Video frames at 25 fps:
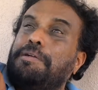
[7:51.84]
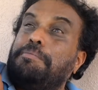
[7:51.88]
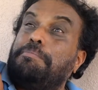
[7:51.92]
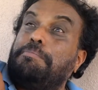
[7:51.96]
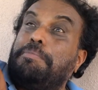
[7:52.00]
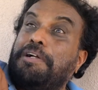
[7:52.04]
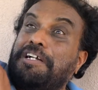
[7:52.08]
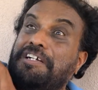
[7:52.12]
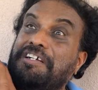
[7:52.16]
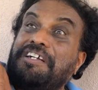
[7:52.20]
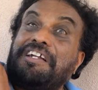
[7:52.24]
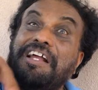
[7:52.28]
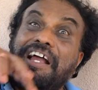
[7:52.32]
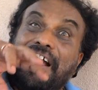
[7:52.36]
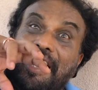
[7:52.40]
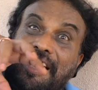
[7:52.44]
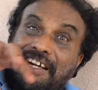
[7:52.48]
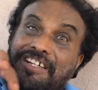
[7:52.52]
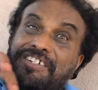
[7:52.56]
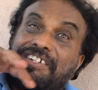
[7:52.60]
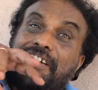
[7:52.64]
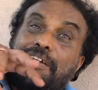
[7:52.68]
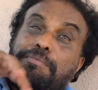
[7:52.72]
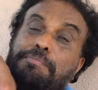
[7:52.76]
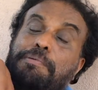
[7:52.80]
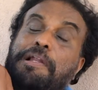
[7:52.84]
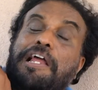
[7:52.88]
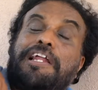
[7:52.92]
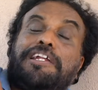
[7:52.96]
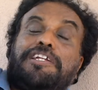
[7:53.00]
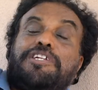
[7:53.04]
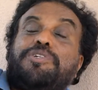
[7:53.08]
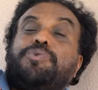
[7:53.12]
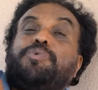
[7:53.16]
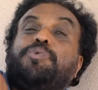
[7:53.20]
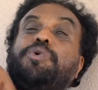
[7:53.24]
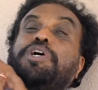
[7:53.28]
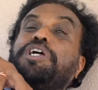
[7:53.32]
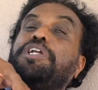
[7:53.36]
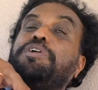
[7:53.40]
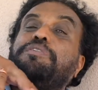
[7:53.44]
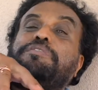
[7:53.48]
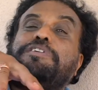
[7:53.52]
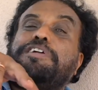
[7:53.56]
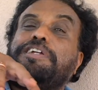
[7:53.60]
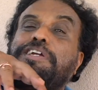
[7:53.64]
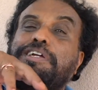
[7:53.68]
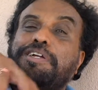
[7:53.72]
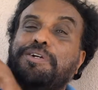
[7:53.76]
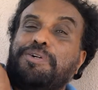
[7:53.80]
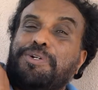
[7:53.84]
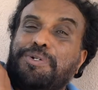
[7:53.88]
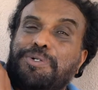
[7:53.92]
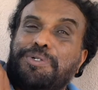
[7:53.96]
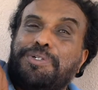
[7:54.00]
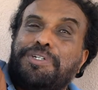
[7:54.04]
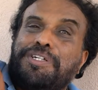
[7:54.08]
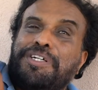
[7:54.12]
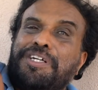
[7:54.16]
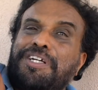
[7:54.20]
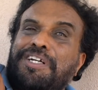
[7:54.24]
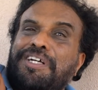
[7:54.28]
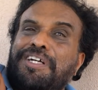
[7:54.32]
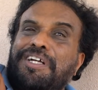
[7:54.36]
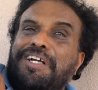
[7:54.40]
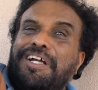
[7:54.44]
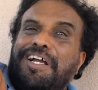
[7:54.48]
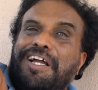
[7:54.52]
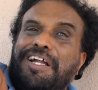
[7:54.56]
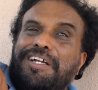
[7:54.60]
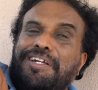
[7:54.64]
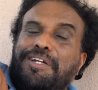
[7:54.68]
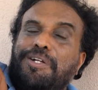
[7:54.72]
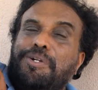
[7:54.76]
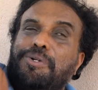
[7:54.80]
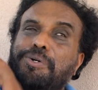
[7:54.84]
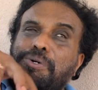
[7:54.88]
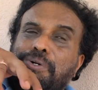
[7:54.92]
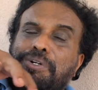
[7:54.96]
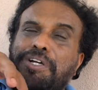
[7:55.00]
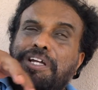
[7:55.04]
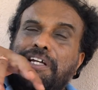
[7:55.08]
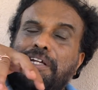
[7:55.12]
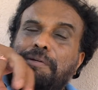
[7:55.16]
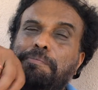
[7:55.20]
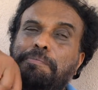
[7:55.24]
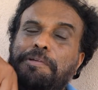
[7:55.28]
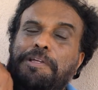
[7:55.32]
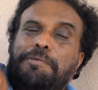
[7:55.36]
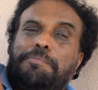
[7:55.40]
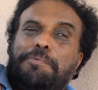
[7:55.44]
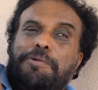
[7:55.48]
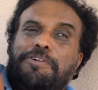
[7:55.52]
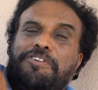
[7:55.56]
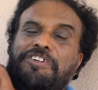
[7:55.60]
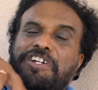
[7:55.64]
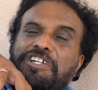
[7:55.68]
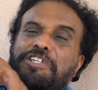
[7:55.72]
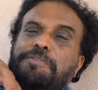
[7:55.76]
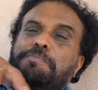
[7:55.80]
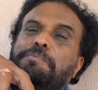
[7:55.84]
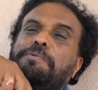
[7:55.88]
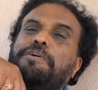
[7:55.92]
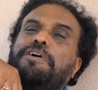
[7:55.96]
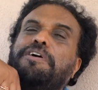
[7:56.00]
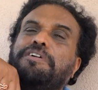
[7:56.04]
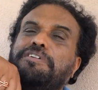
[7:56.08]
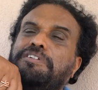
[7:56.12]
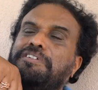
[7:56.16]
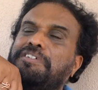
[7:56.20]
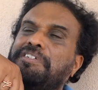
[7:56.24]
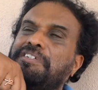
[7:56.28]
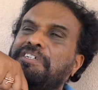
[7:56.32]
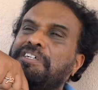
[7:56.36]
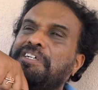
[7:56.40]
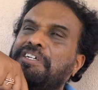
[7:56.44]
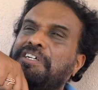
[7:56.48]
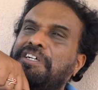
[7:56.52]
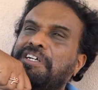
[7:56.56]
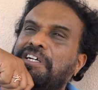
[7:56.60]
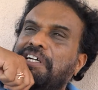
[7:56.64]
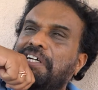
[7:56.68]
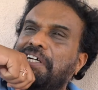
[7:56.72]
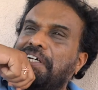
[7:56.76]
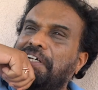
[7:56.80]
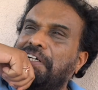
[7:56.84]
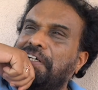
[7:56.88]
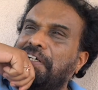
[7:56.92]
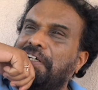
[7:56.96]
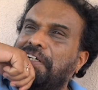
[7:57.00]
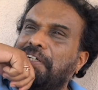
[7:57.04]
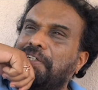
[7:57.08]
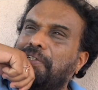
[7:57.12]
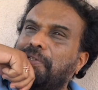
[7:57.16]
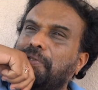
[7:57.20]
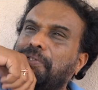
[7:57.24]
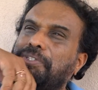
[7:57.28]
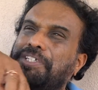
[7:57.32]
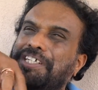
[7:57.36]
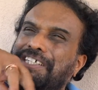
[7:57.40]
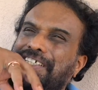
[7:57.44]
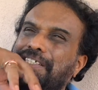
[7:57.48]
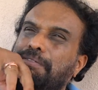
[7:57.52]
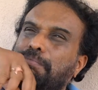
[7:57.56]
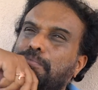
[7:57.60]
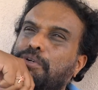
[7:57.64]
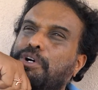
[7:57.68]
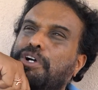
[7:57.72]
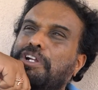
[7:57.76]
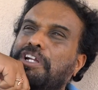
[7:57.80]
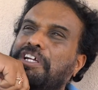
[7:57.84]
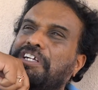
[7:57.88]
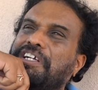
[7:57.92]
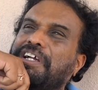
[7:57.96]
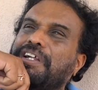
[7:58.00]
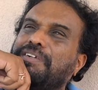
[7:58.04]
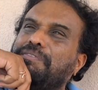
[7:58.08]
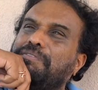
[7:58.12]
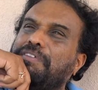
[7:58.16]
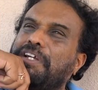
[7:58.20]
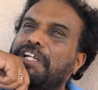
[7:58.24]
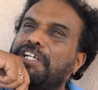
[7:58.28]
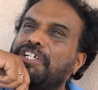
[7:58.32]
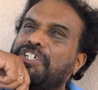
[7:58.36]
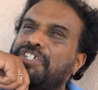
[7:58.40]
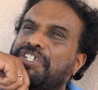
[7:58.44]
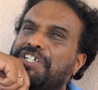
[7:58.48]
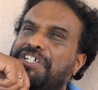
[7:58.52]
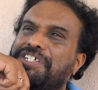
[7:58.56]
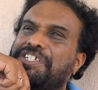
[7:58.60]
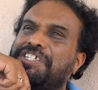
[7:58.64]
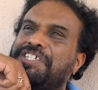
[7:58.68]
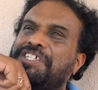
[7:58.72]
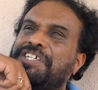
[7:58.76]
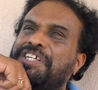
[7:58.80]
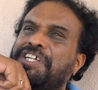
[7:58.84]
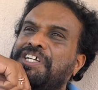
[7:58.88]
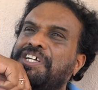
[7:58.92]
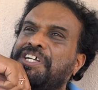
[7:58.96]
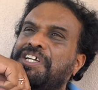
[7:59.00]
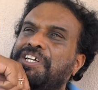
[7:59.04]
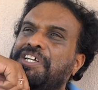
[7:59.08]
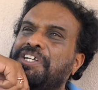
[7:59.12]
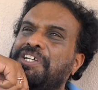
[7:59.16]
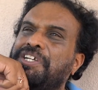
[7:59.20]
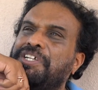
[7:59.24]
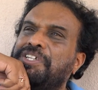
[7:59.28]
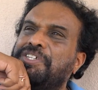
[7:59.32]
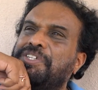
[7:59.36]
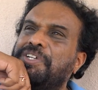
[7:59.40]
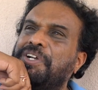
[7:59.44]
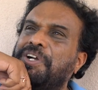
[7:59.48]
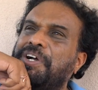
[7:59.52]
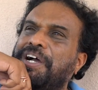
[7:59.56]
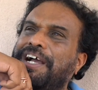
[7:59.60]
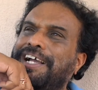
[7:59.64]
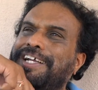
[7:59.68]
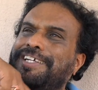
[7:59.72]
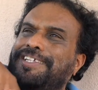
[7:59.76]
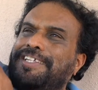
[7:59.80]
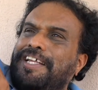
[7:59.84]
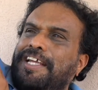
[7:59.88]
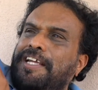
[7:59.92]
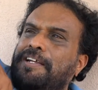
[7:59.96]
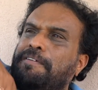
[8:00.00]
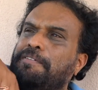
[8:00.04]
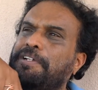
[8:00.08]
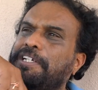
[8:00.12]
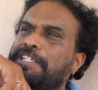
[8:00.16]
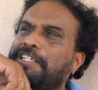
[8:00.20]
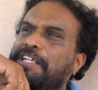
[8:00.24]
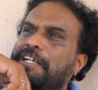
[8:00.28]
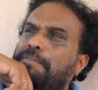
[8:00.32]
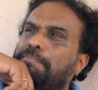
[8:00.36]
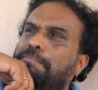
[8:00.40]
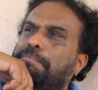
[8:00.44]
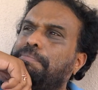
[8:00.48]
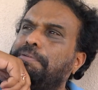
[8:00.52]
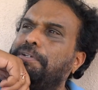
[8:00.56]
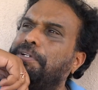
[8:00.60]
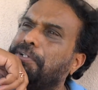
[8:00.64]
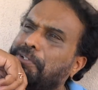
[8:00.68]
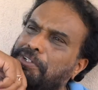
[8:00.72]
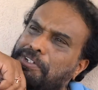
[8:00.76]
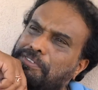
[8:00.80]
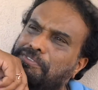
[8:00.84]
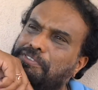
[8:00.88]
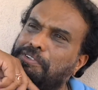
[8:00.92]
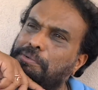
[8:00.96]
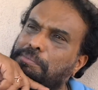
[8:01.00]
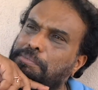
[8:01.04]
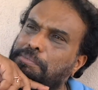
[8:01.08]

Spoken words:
But action plan is very, very good. And the locally people respond to these smaller conventions. So I think it's a beautiful,